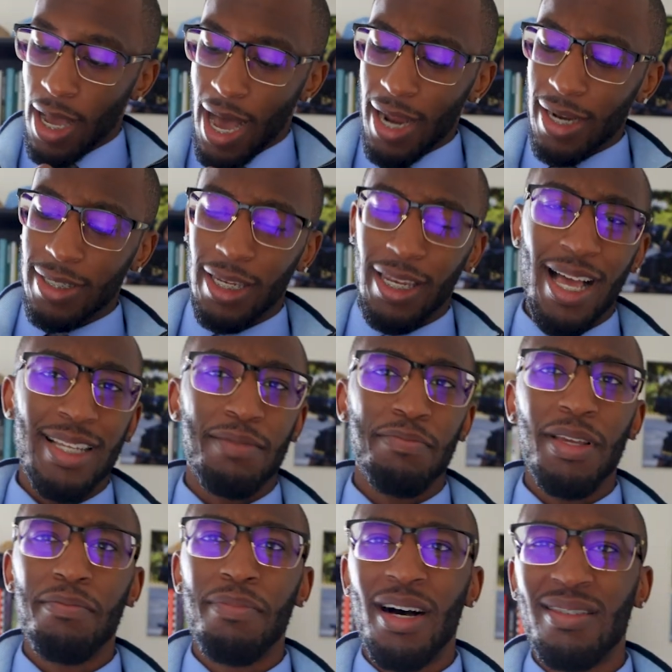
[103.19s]
Honestly, lasts
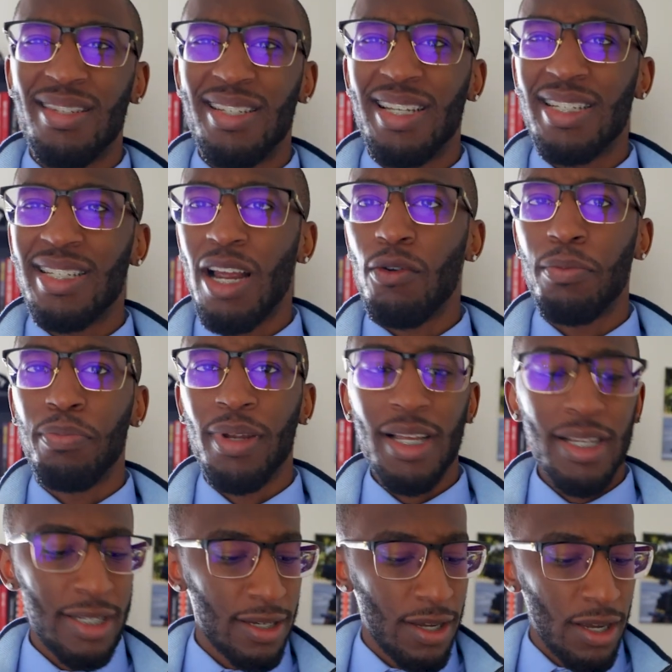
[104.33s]
me about 6 hours
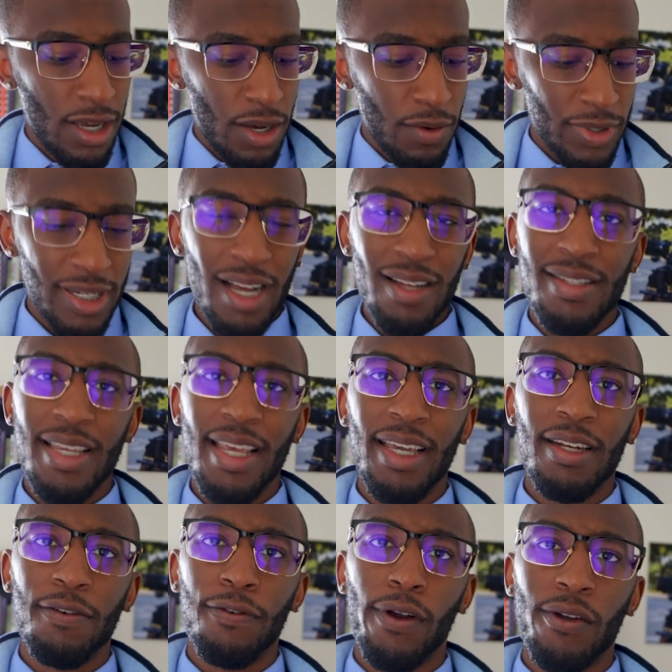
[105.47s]
plus, which I'll take
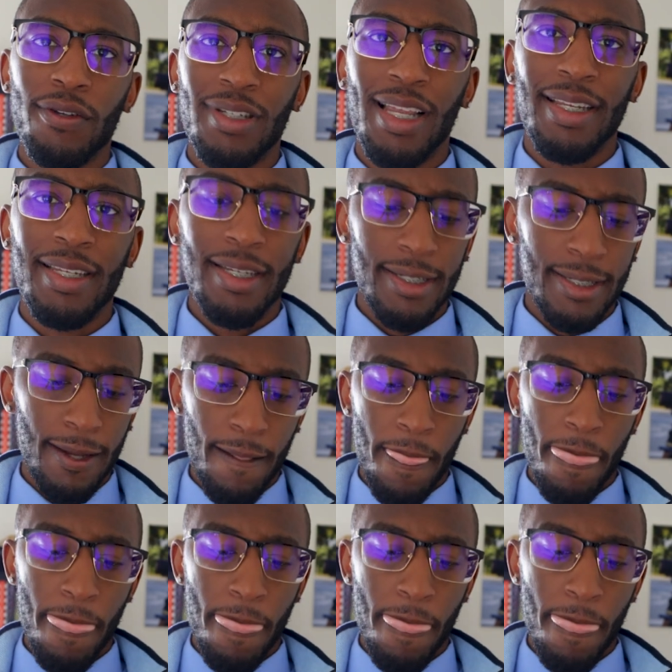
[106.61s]
in a fragrance like this.